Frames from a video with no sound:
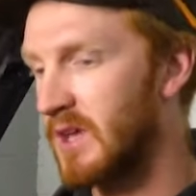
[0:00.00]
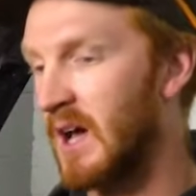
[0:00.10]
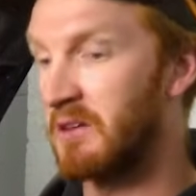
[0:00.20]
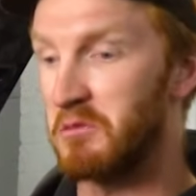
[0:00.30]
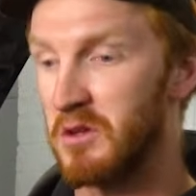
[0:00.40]

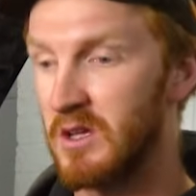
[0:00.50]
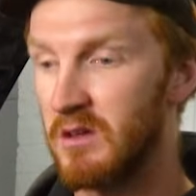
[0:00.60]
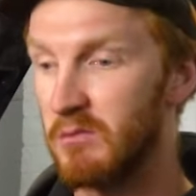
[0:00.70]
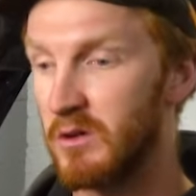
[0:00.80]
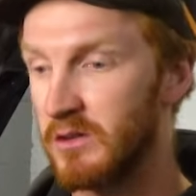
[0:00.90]
add a bit,
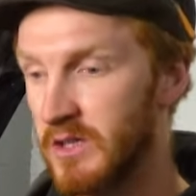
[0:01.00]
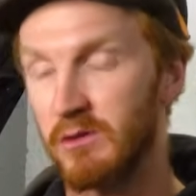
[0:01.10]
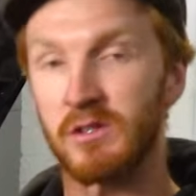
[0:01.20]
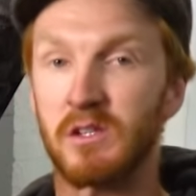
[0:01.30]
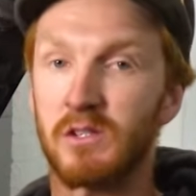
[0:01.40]
because our
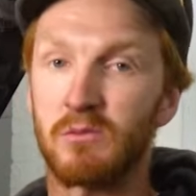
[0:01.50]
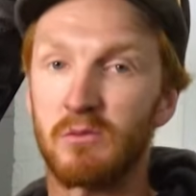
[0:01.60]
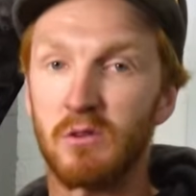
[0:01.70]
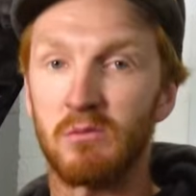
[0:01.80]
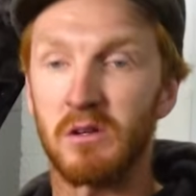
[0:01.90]
system's a
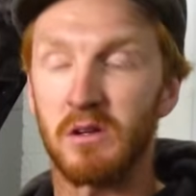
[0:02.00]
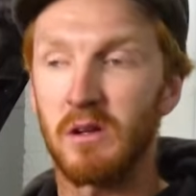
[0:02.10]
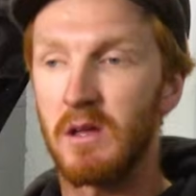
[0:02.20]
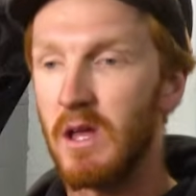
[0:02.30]
bit bigger,